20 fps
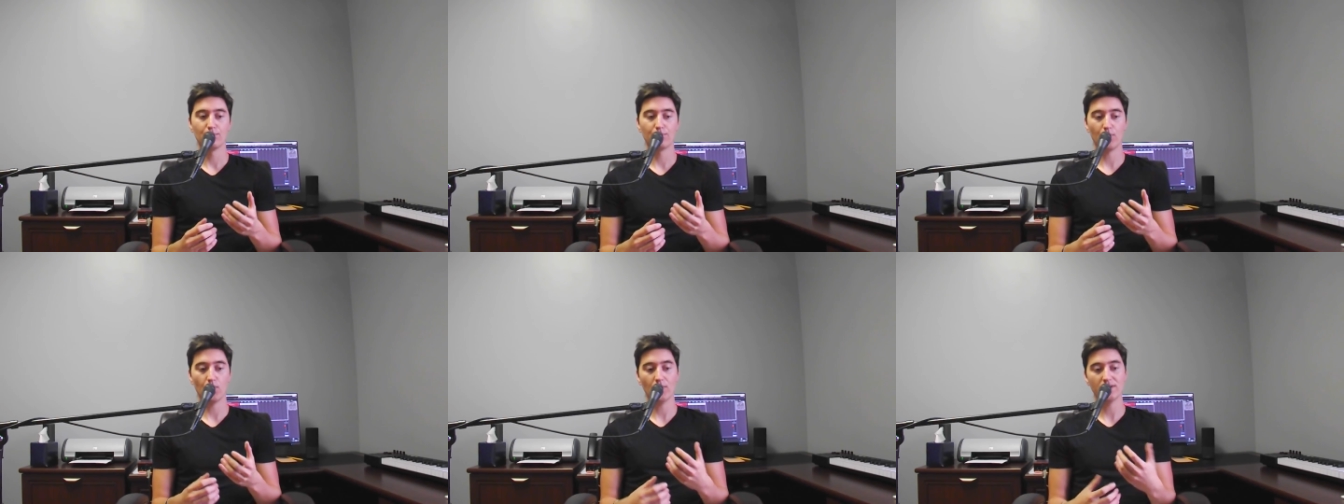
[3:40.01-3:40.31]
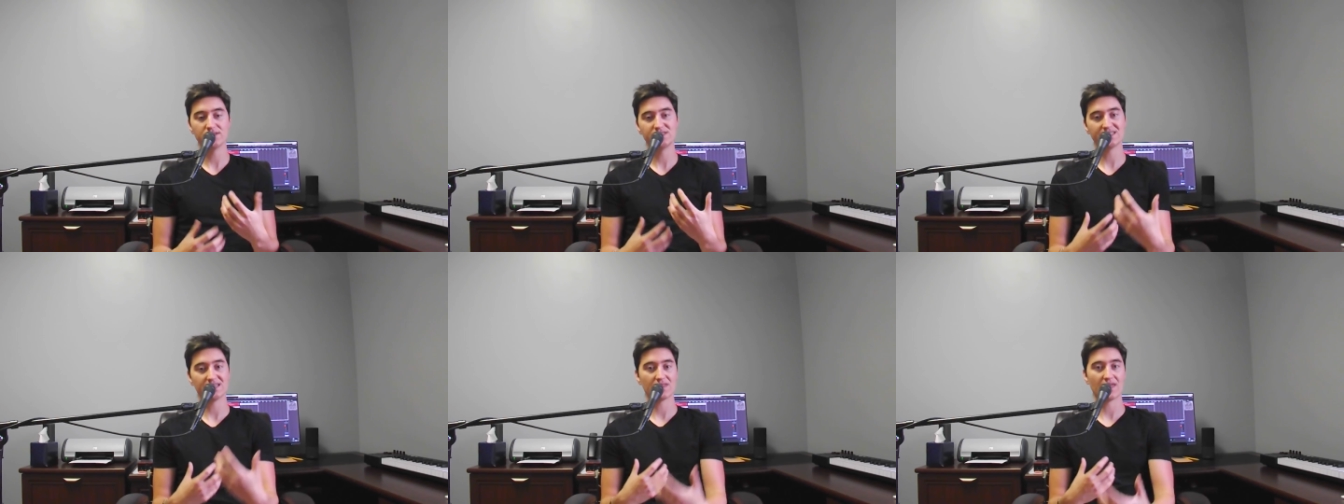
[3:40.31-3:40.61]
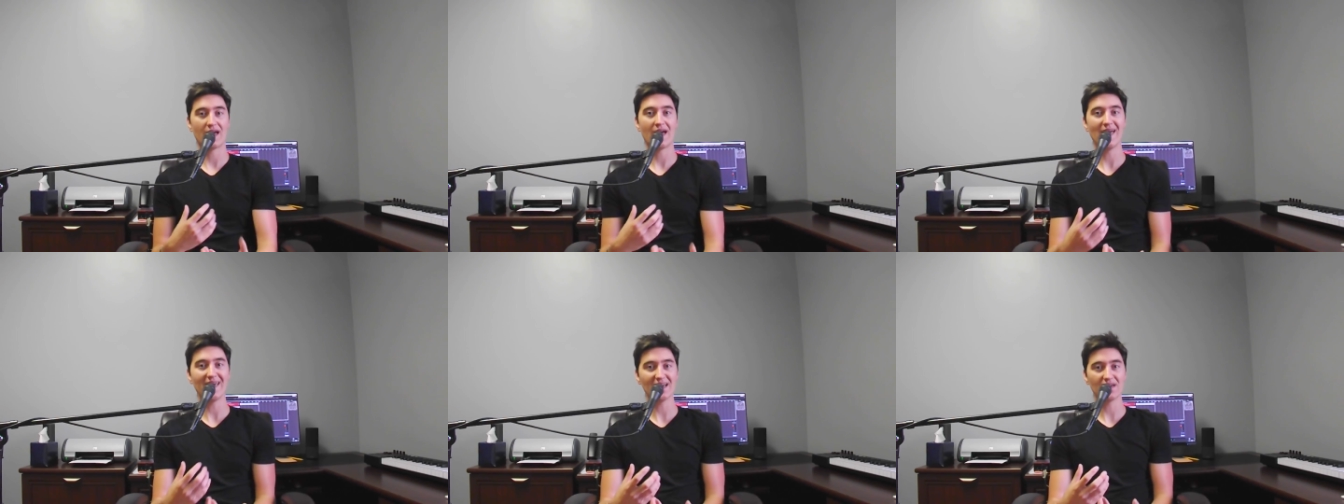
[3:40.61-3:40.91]
But once you get
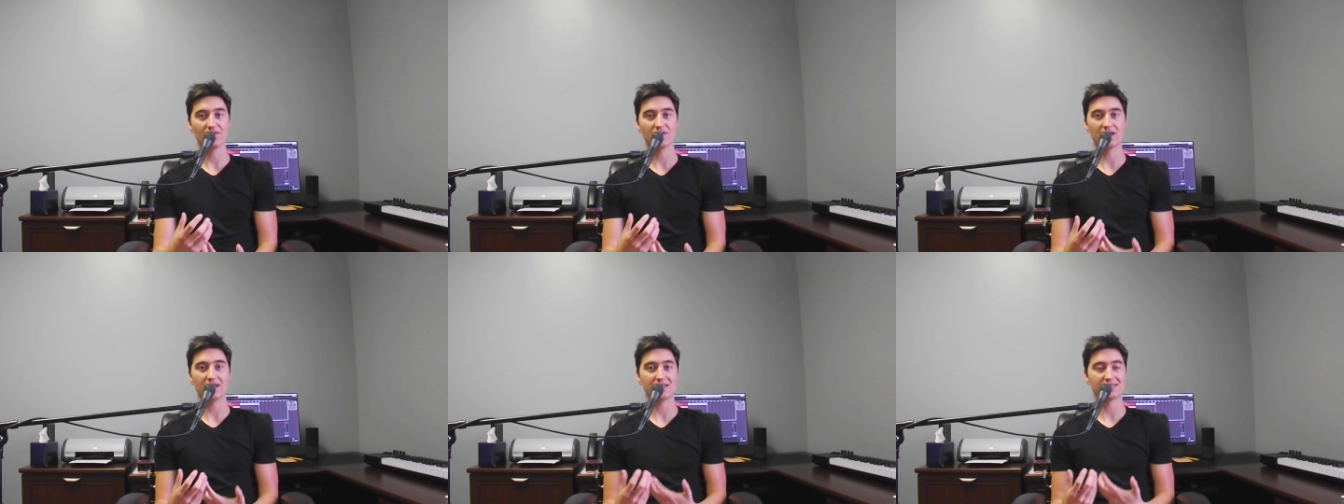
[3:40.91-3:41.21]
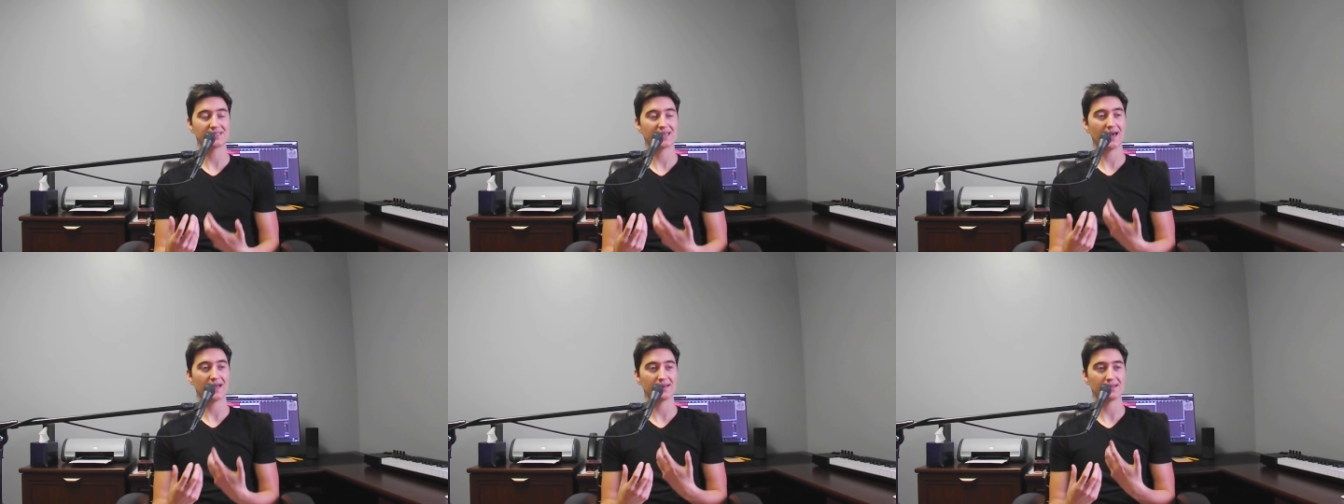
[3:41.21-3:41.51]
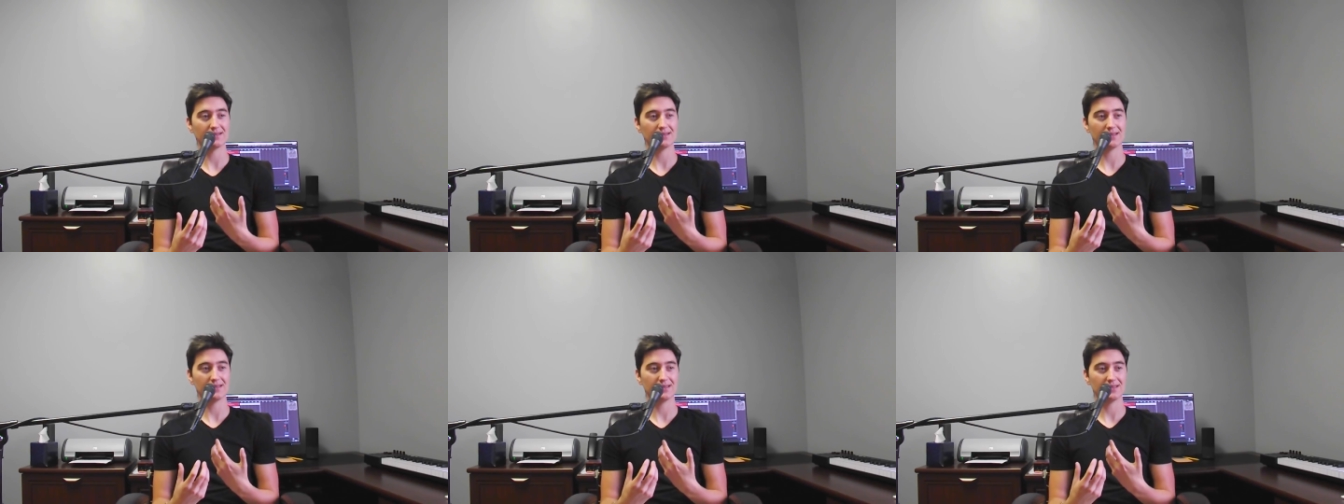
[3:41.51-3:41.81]
the hang of it, it's kind
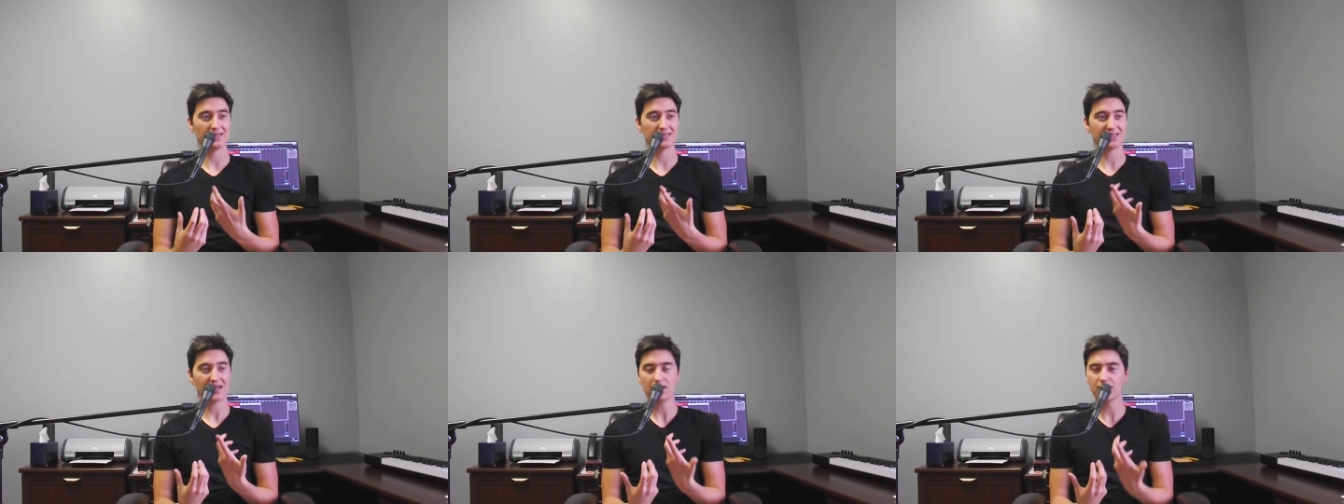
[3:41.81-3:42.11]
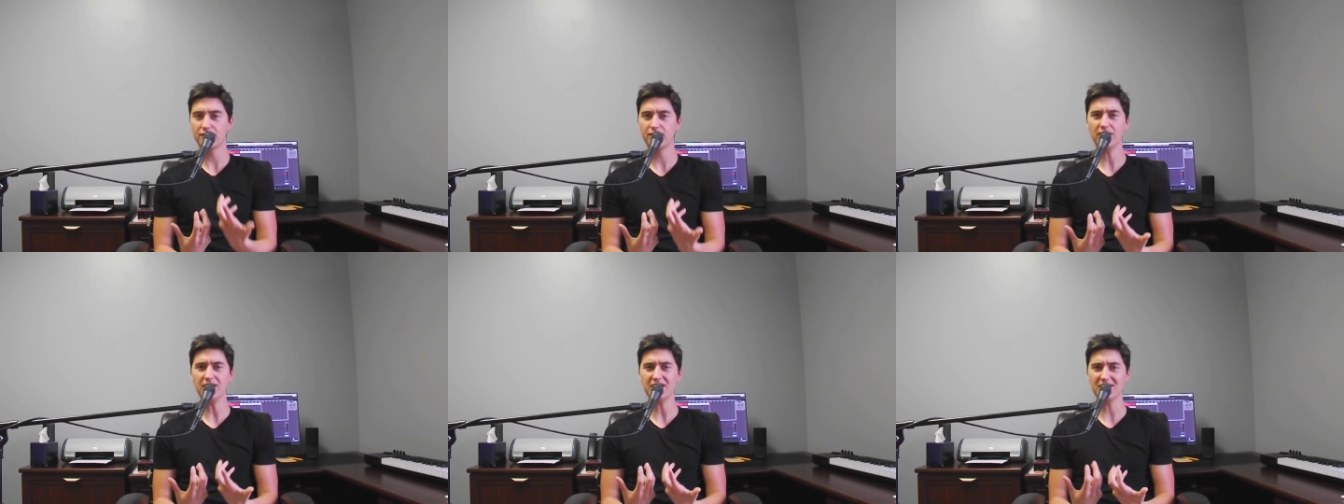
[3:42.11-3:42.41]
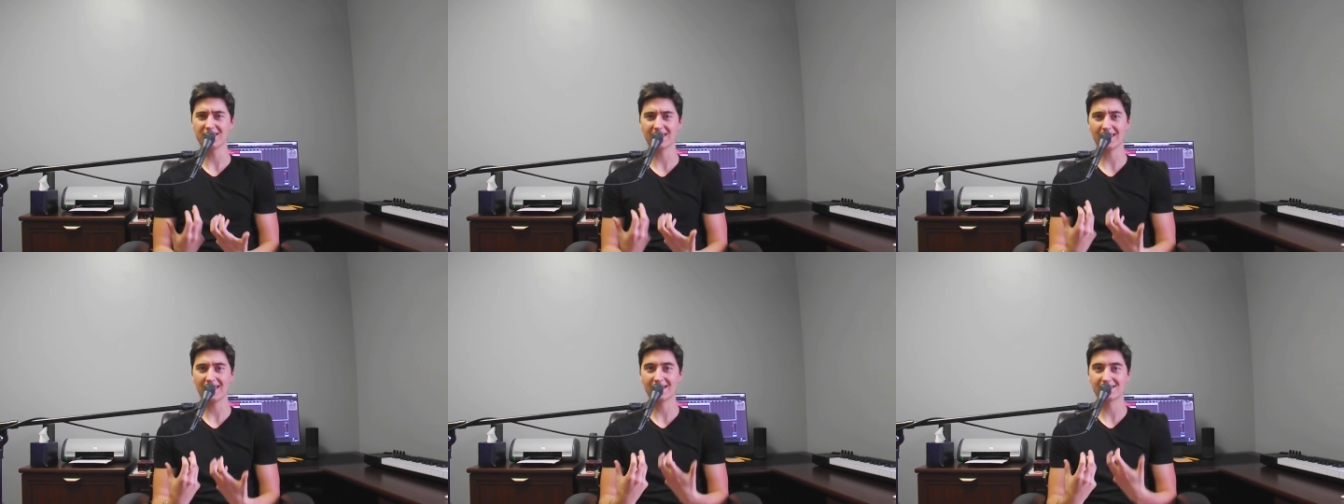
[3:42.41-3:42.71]
of funny.